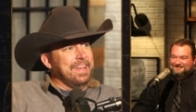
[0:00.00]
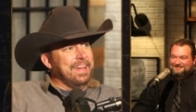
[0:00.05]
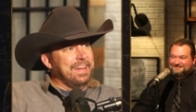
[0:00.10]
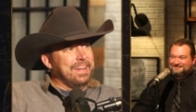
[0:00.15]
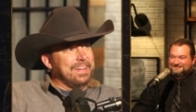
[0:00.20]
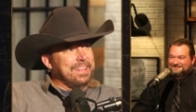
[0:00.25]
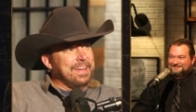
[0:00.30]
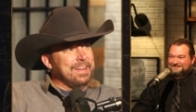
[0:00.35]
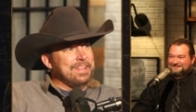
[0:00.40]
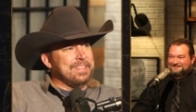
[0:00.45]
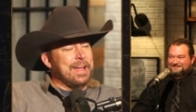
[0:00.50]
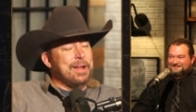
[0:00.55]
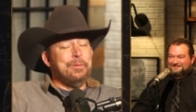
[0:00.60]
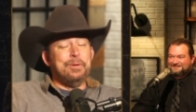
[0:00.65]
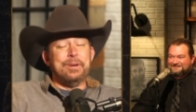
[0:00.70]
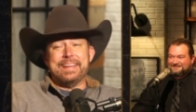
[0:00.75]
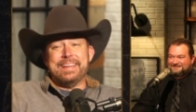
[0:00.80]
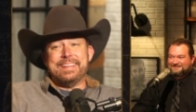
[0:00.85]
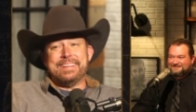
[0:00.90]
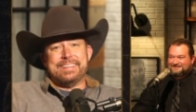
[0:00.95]
yeah, like, they, they
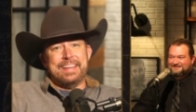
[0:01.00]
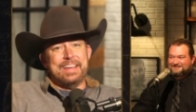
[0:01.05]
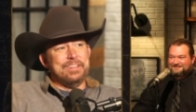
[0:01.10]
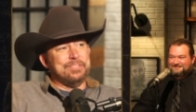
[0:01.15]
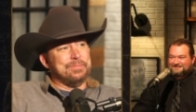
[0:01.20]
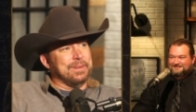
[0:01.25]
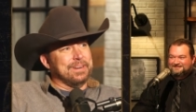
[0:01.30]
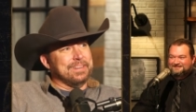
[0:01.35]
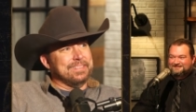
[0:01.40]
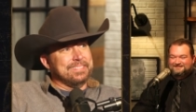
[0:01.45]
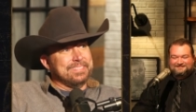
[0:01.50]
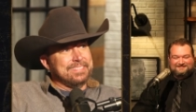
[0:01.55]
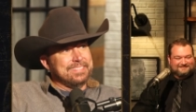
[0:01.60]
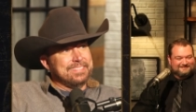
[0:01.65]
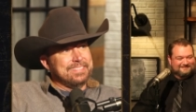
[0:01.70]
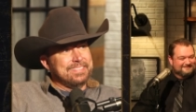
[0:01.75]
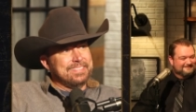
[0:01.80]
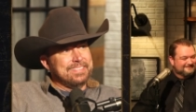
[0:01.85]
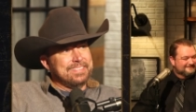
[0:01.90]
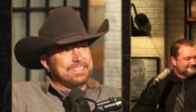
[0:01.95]
I, were. It wasn't my desperate. fault.
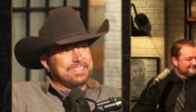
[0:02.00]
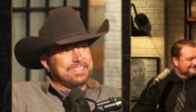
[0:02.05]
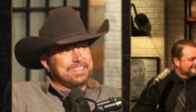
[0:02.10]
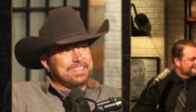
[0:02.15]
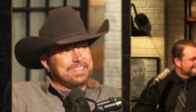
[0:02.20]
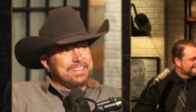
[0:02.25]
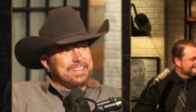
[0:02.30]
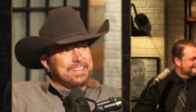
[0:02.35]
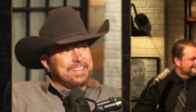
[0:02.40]
I didn't do it